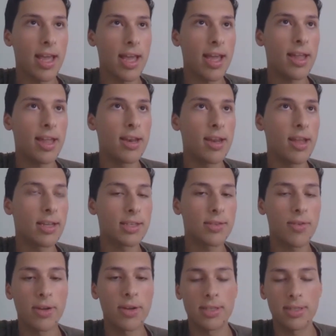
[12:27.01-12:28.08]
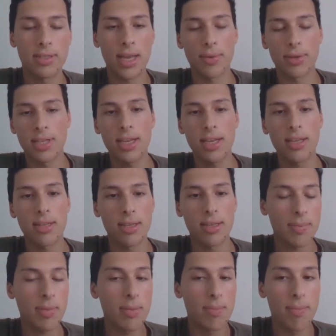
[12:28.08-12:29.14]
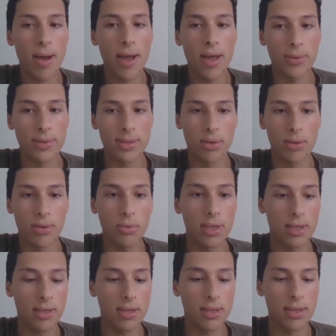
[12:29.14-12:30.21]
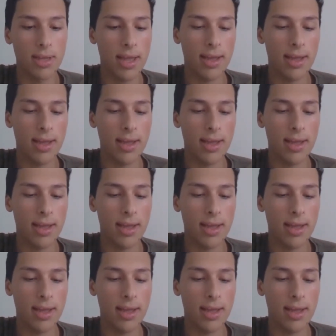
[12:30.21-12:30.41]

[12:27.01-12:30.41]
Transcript: And as far as the day we're taking this, AP Bio is in a week.